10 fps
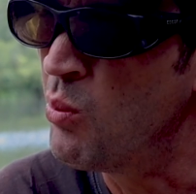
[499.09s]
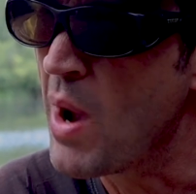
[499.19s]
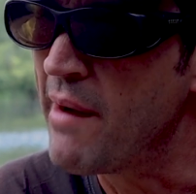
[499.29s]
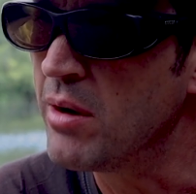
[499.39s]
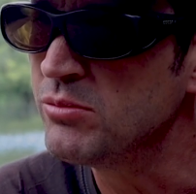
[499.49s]

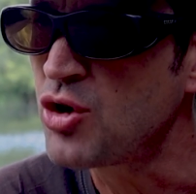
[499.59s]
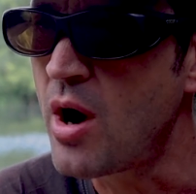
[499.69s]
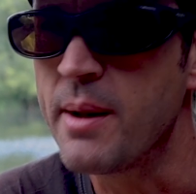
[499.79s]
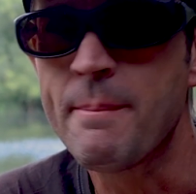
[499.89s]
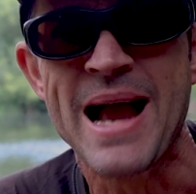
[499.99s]
where I'm
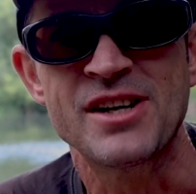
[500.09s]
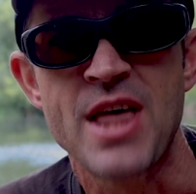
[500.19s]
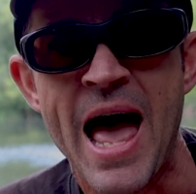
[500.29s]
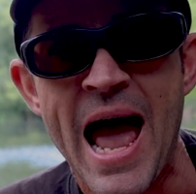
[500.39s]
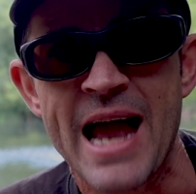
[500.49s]
trying to match the
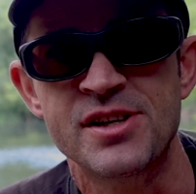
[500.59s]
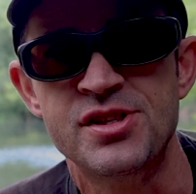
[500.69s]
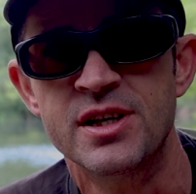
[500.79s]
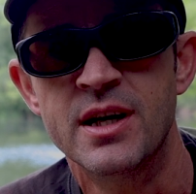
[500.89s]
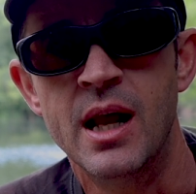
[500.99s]

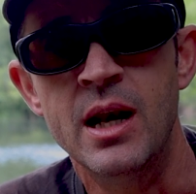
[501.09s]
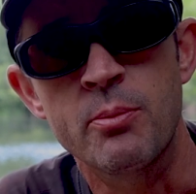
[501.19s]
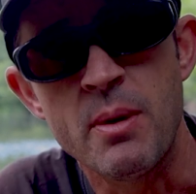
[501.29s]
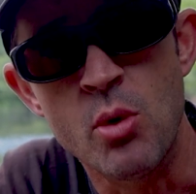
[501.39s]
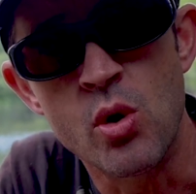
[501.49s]
hatch a little
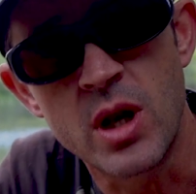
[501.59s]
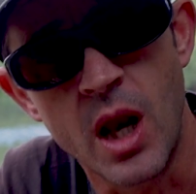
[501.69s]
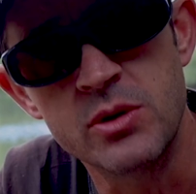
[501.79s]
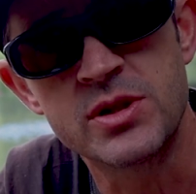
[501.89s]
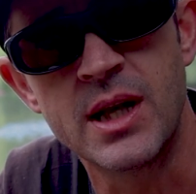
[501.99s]
bit more
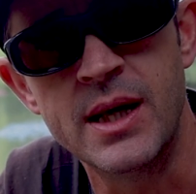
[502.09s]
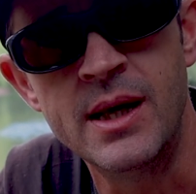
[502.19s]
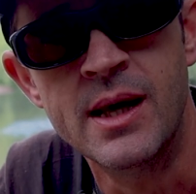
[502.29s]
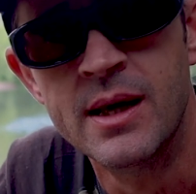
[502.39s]
closely,